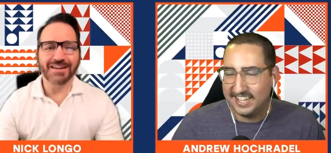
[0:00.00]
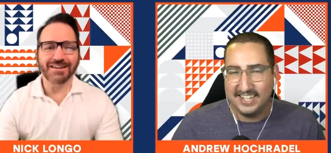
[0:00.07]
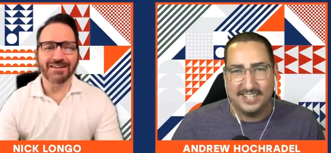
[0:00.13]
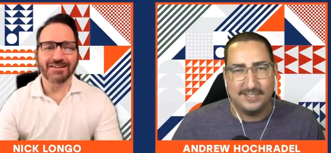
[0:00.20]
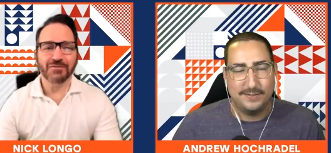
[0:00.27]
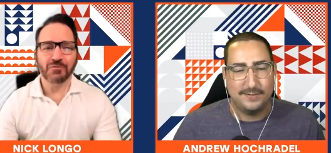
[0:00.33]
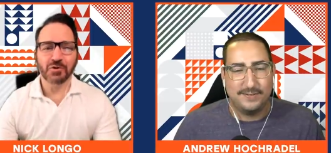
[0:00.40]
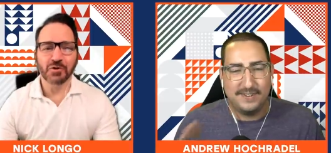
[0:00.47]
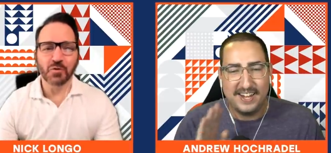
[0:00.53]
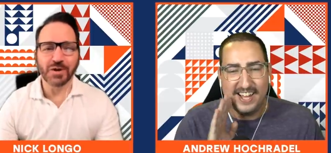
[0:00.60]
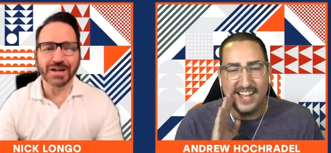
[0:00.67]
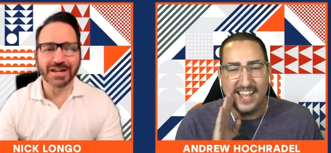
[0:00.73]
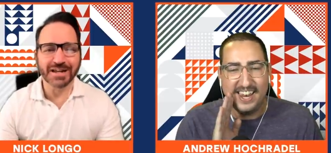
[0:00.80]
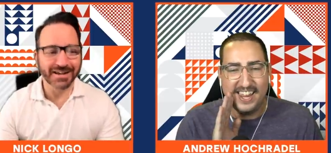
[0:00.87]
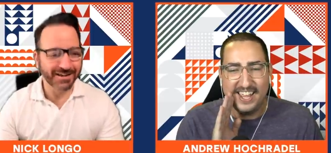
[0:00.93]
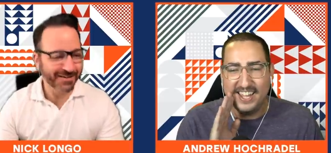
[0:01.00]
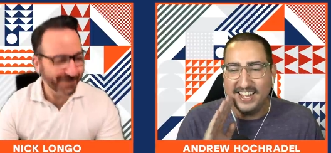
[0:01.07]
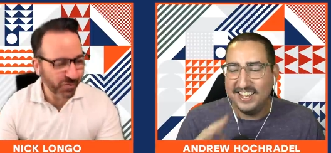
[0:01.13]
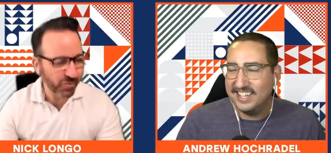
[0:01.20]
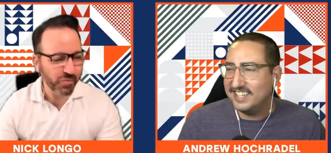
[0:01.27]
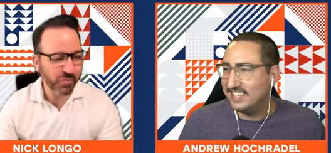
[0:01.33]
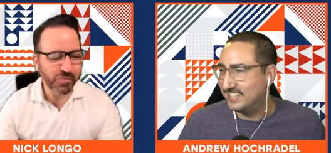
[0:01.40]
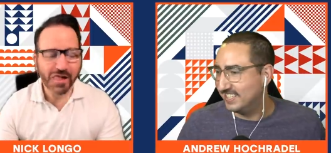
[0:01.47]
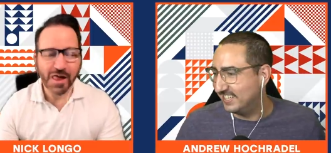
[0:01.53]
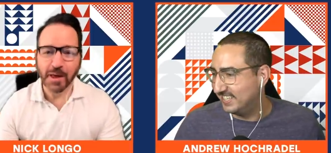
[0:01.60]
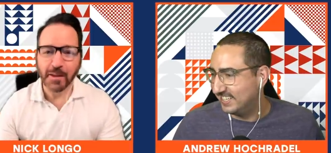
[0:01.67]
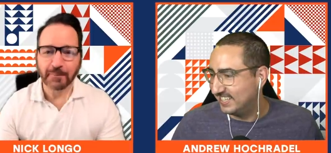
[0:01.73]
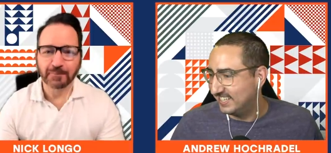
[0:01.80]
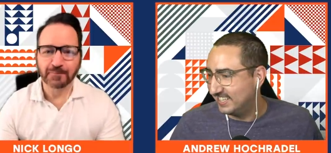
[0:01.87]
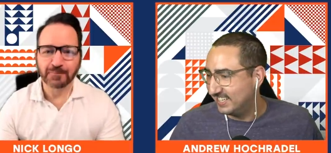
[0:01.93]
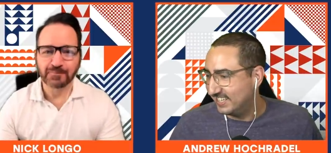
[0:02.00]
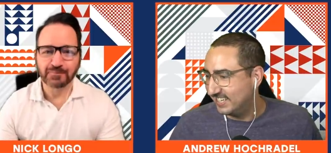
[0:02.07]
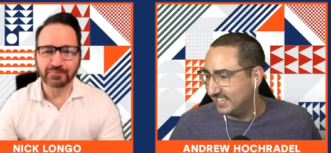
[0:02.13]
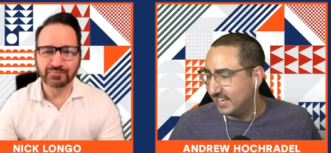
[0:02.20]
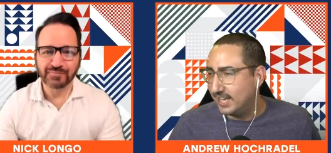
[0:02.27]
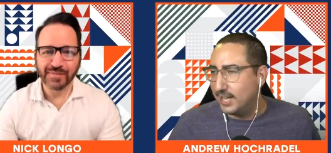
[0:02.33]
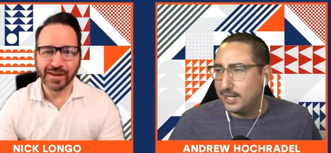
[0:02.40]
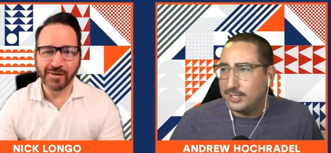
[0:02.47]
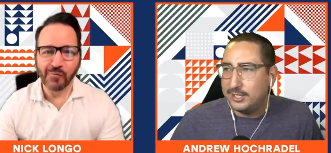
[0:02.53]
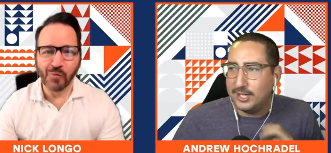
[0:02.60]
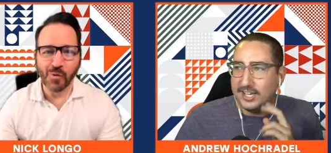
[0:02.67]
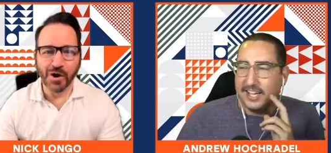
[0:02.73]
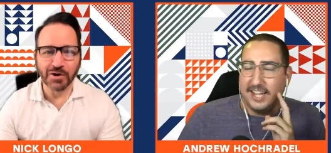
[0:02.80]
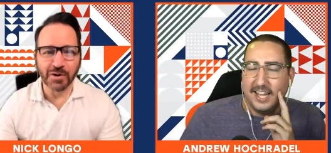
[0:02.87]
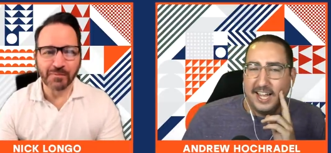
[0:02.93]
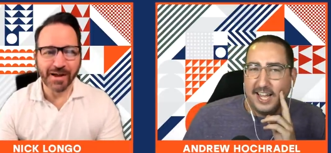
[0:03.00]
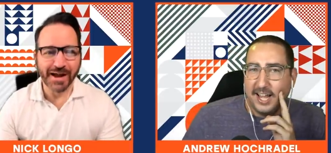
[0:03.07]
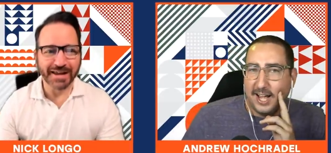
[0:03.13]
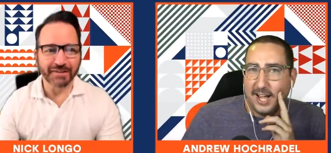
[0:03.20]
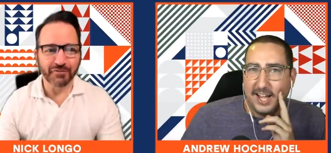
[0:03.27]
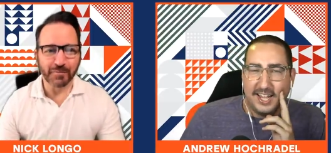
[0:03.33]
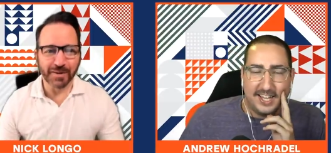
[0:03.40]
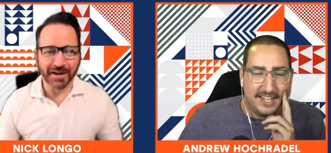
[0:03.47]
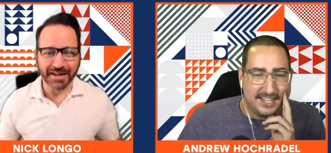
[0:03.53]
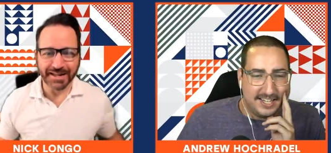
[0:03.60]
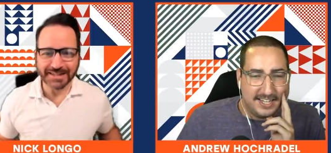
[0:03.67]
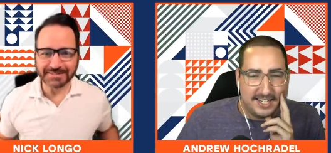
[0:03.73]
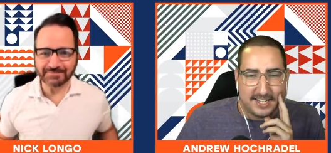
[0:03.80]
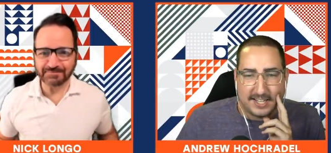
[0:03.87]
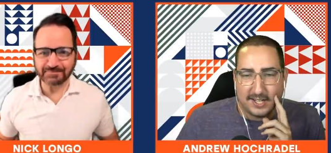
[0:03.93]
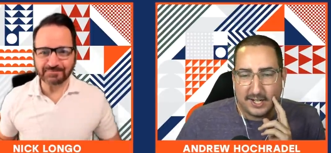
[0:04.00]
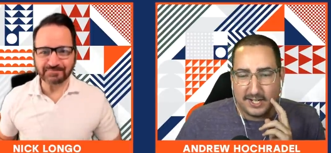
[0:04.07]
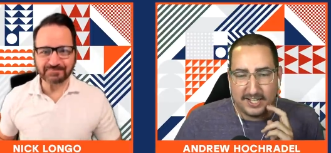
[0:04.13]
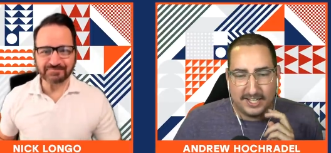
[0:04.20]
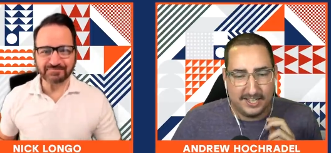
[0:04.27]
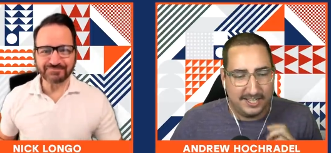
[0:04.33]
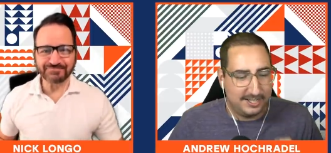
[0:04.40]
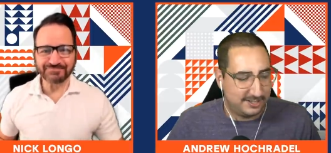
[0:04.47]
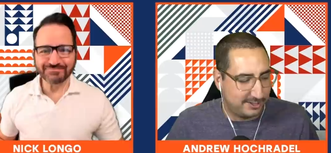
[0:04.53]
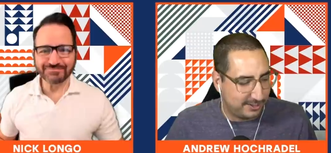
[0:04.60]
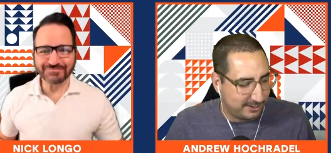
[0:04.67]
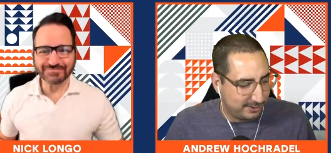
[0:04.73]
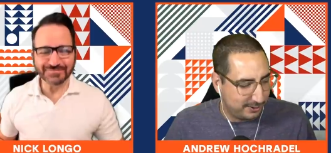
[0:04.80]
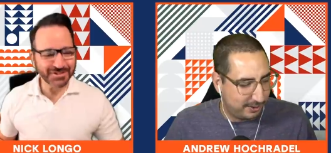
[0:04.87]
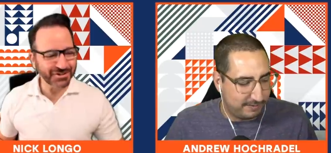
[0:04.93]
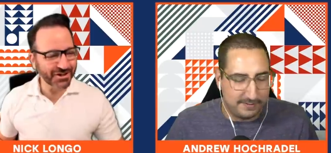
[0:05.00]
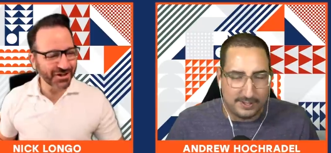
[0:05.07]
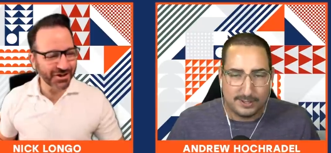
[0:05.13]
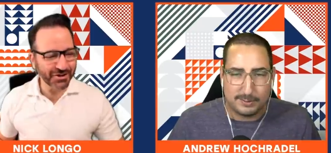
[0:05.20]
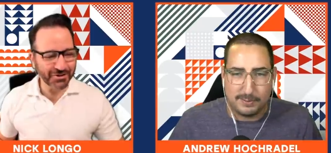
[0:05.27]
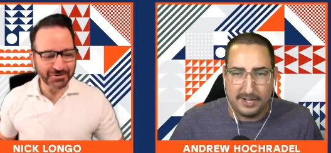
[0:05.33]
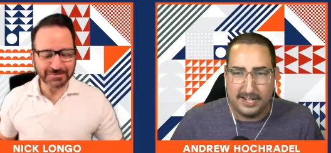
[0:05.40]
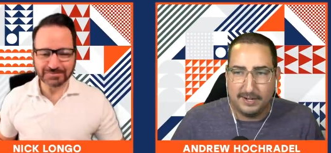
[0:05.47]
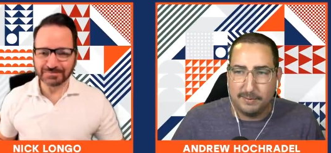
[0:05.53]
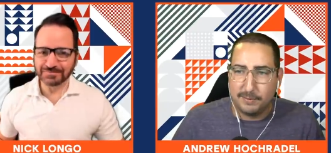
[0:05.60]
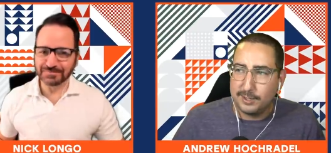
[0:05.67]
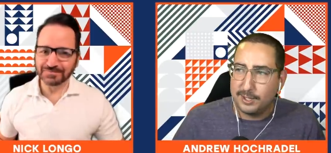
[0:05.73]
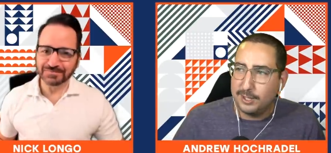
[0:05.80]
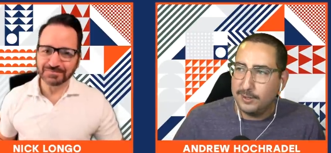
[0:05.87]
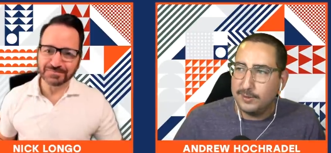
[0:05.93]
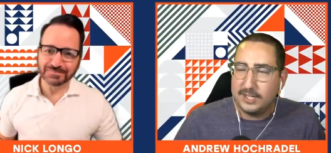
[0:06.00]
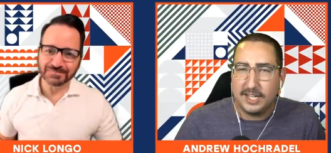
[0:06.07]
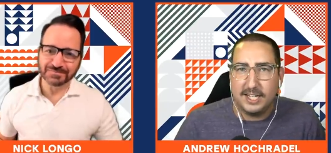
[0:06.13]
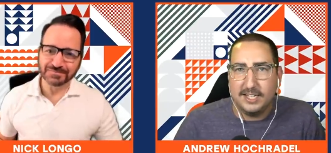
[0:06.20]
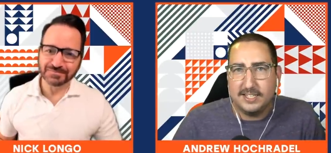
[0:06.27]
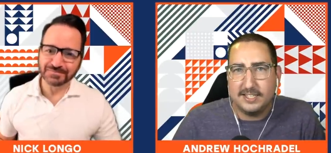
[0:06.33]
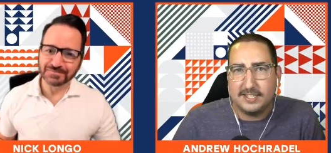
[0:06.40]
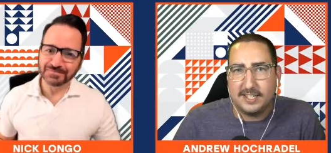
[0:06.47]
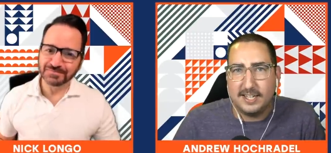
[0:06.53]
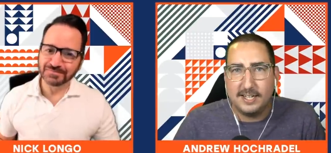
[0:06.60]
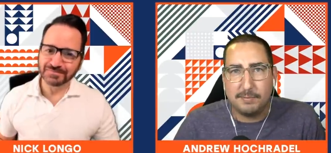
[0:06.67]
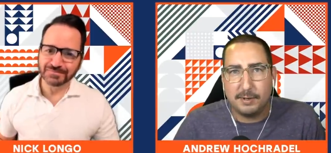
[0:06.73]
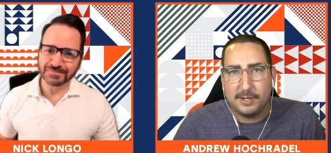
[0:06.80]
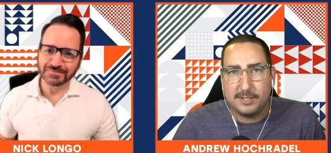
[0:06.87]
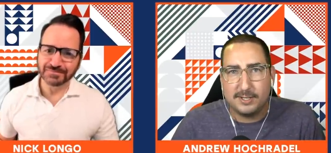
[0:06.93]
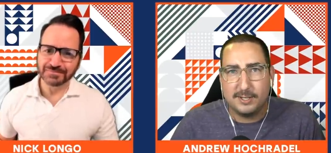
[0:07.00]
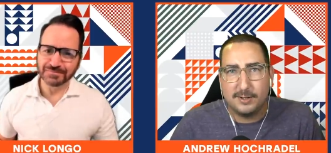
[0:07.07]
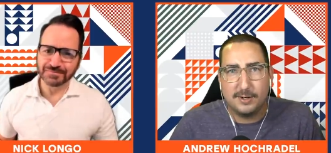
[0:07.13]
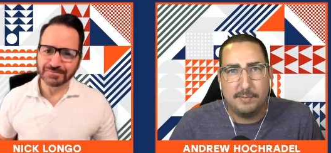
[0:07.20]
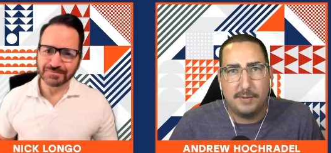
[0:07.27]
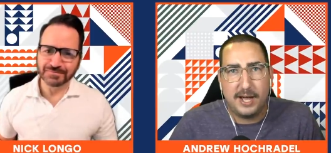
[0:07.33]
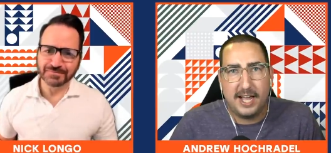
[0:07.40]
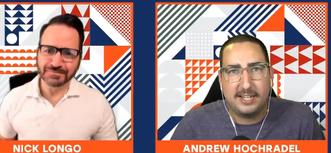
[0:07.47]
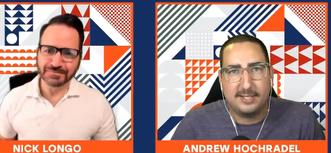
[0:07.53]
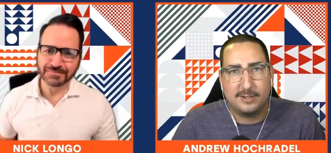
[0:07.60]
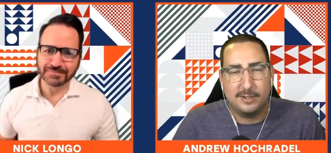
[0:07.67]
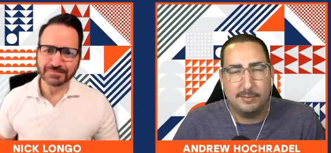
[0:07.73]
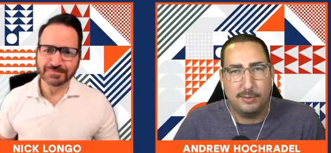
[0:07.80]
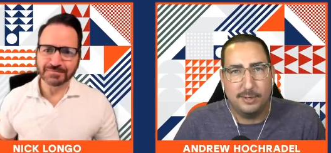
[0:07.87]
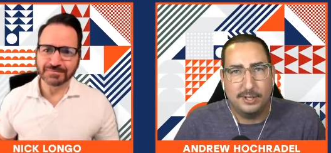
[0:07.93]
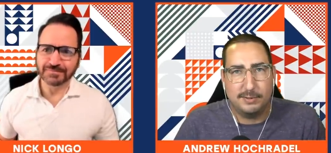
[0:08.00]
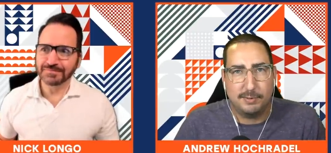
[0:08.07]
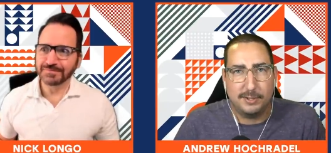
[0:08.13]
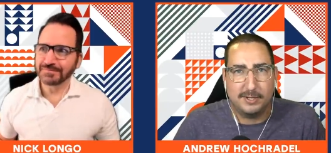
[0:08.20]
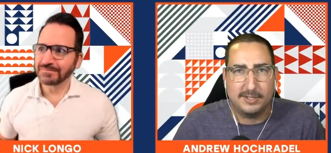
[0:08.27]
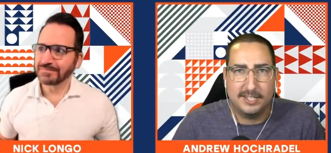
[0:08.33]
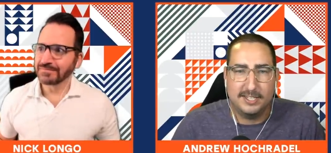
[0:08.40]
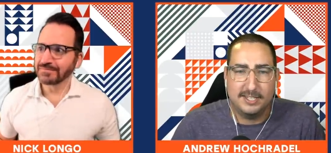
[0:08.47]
Speaker 1: It's Friday.
Speaker 2: Welcome back, everybody.
Speaker 1: Nick, let's start the show off this way. Were you an NSYNC person or a Backstreet Boys person?